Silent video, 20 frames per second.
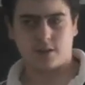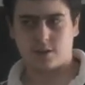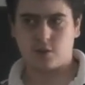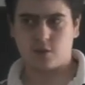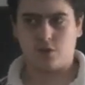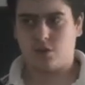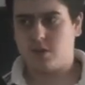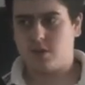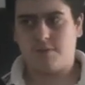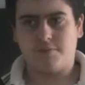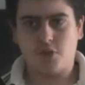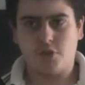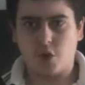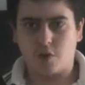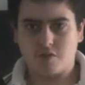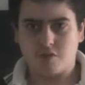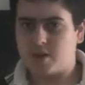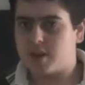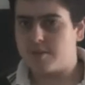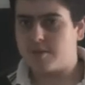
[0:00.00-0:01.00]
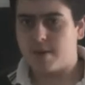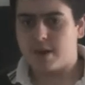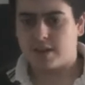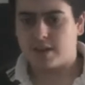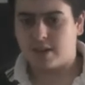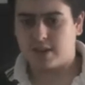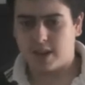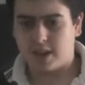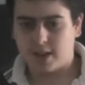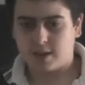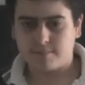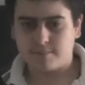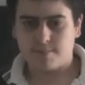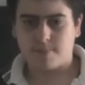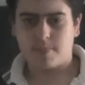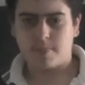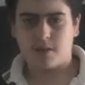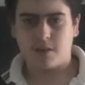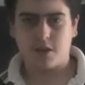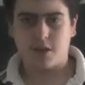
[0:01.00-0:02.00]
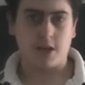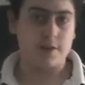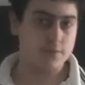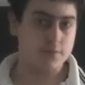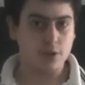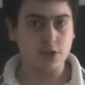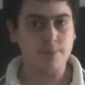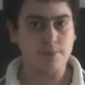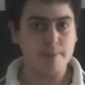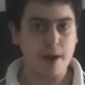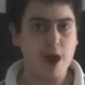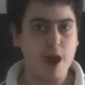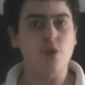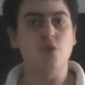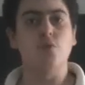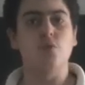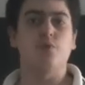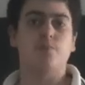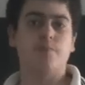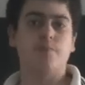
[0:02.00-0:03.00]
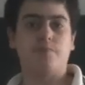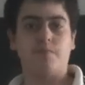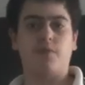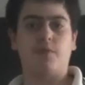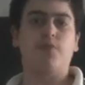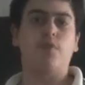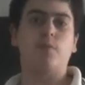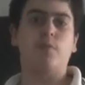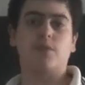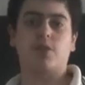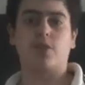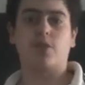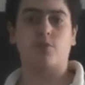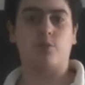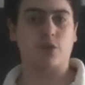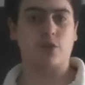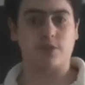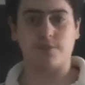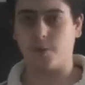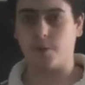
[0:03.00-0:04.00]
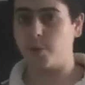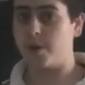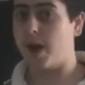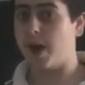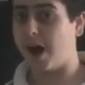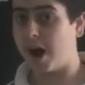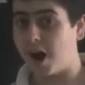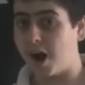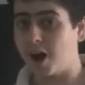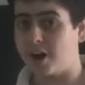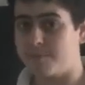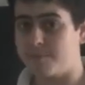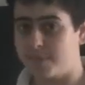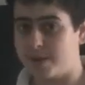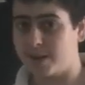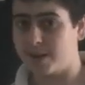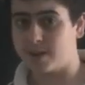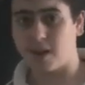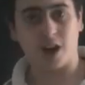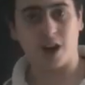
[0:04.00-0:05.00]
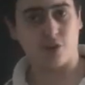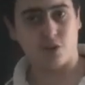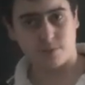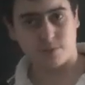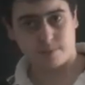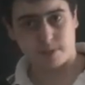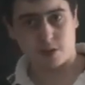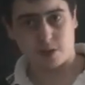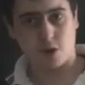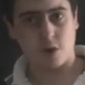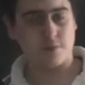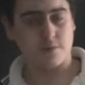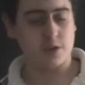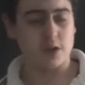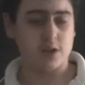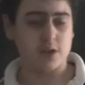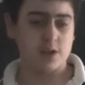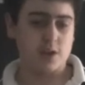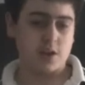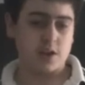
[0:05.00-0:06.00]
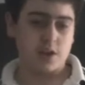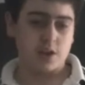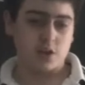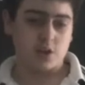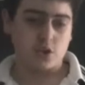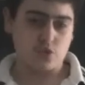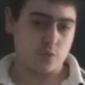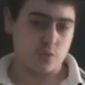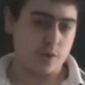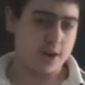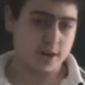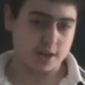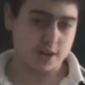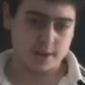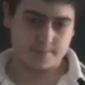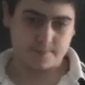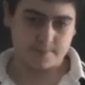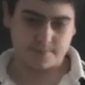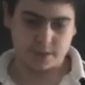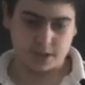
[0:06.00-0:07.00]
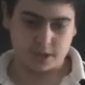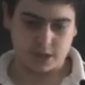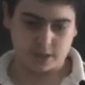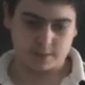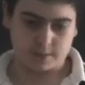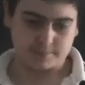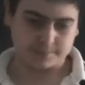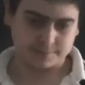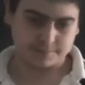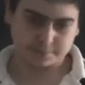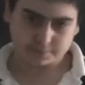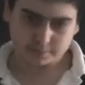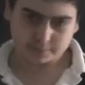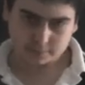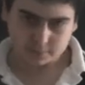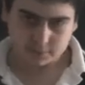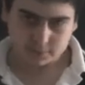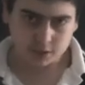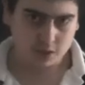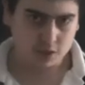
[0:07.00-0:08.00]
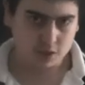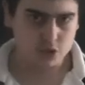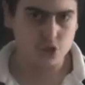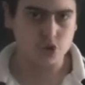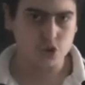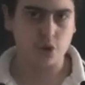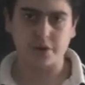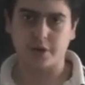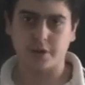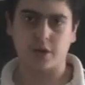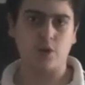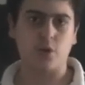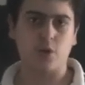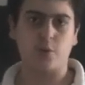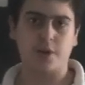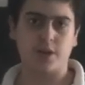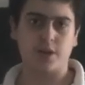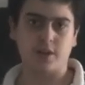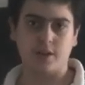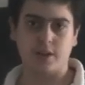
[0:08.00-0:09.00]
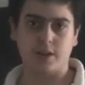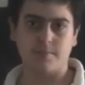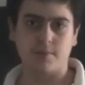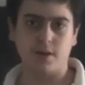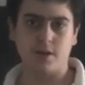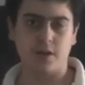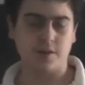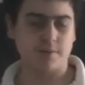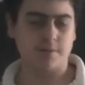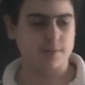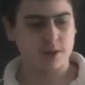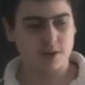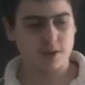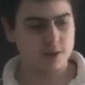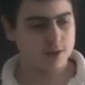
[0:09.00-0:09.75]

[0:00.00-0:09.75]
couldn't have chosen any better than that. Even though the male performances was a very hard pick. I couldn't pick over Drake, Joker or Wheatley, but